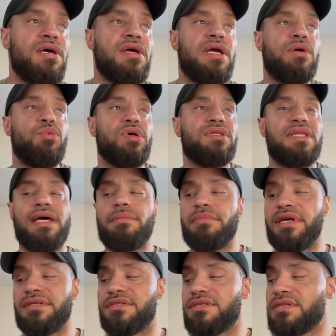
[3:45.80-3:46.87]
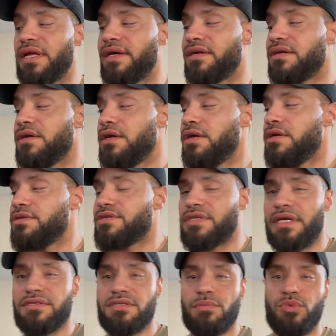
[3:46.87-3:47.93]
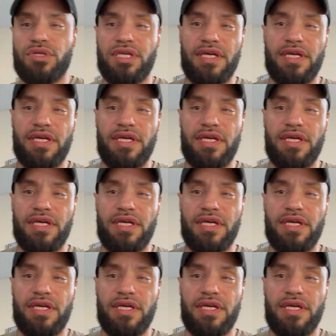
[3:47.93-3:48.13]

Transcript: And what that means is, like, say someone